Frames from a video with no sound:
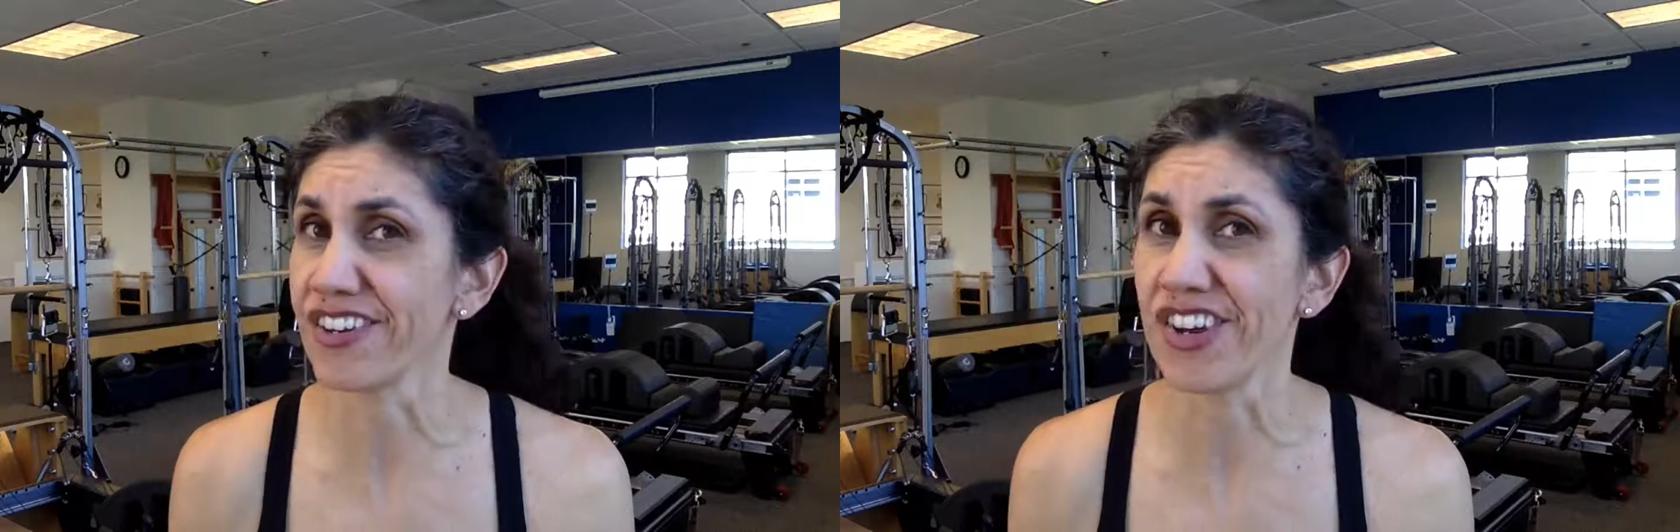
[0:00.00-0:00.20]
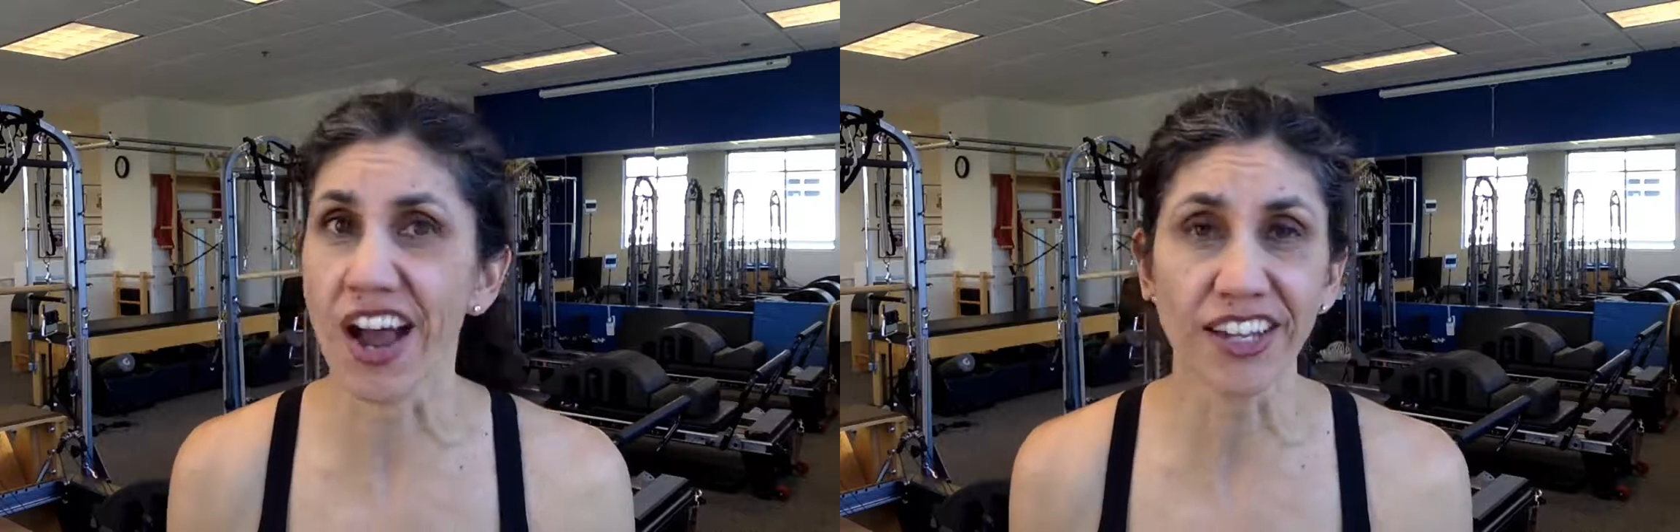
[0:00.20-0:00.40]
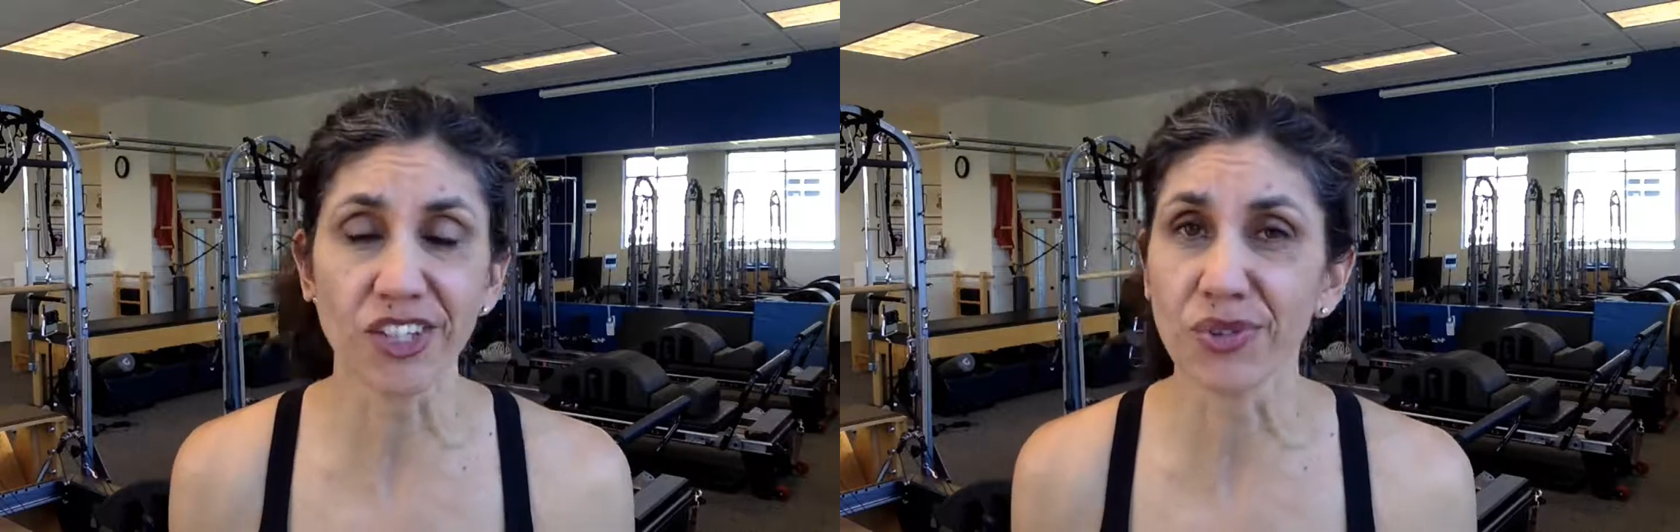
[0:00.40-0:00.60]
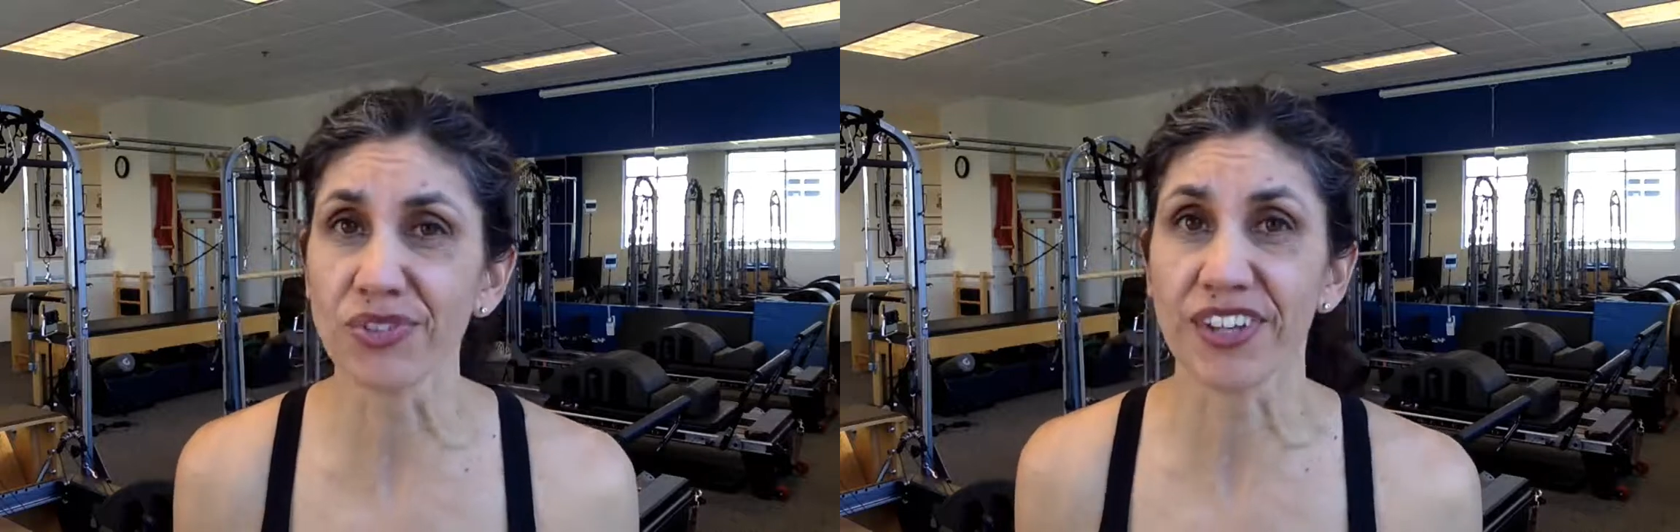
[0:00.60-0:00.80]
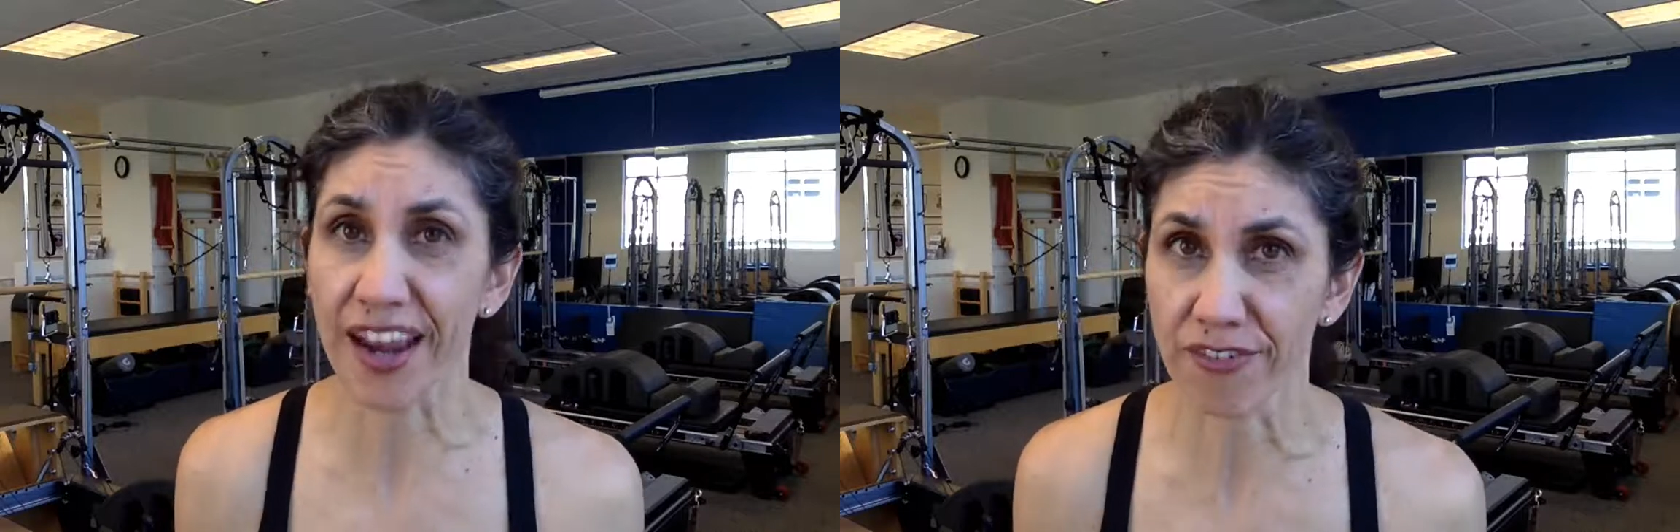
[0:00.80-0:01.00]
not
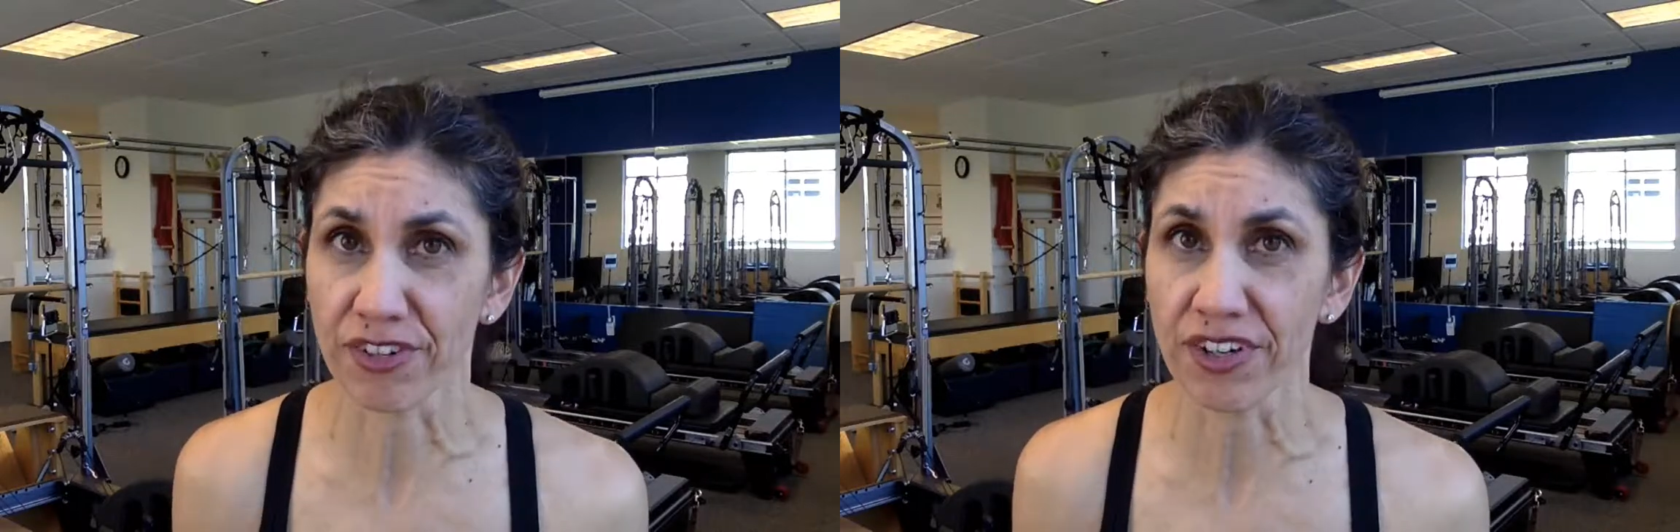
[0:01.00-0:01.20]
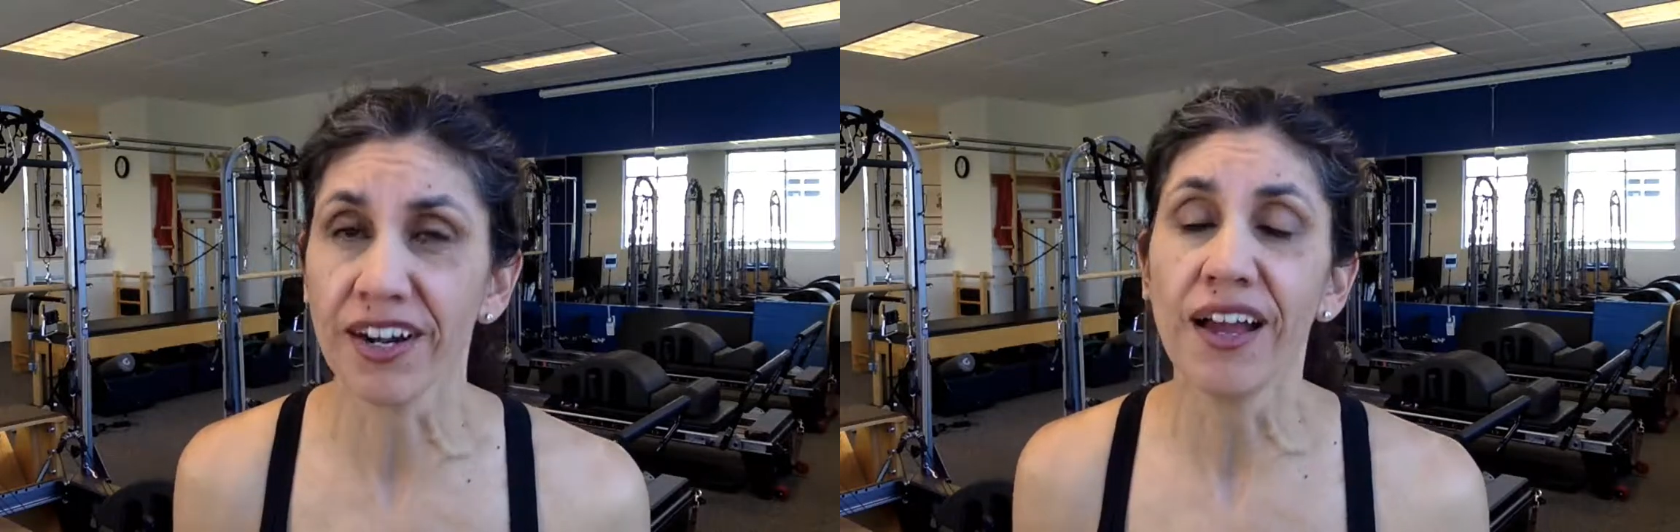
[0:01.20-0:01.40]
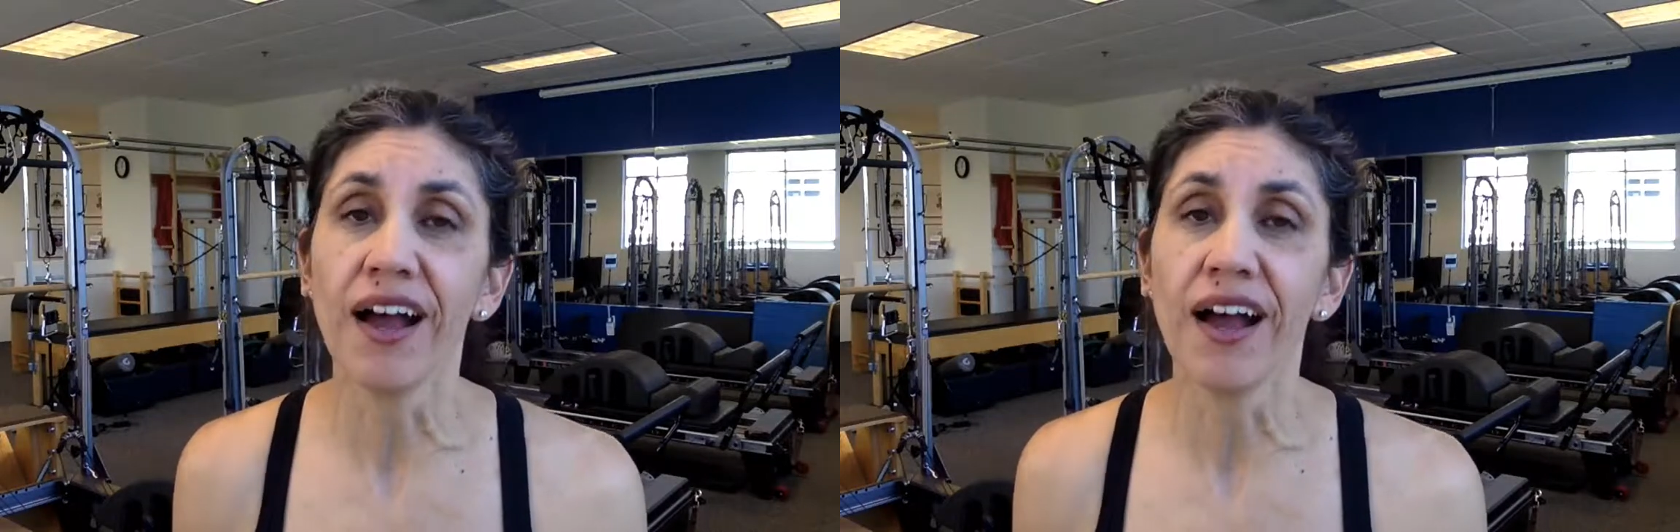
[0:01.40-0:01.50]
used ever,